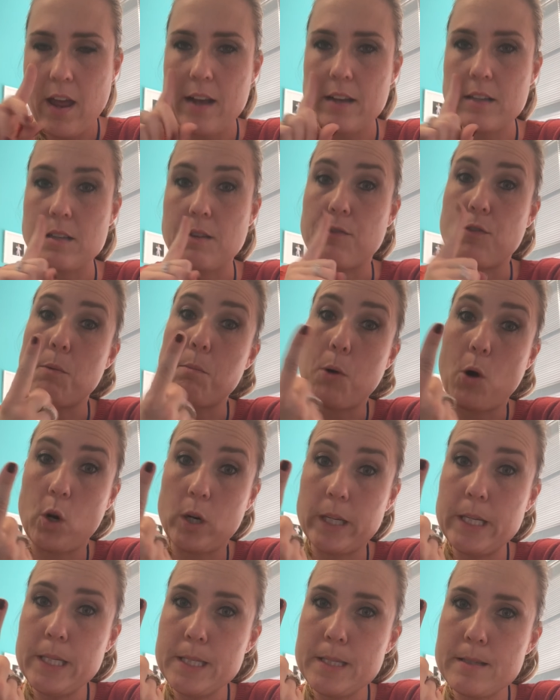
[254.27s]
except for
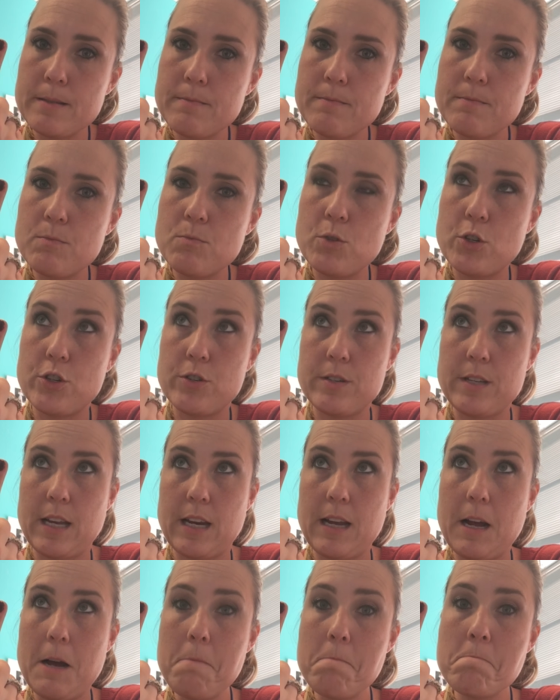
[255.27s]
parties, which you're
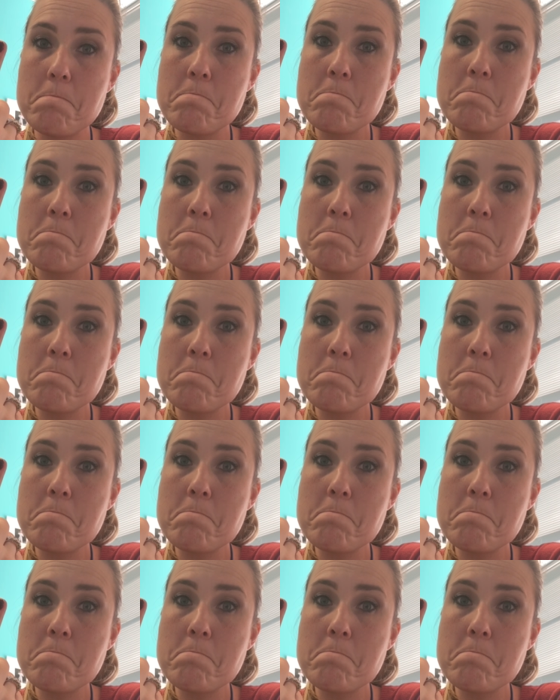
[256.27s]
setting up,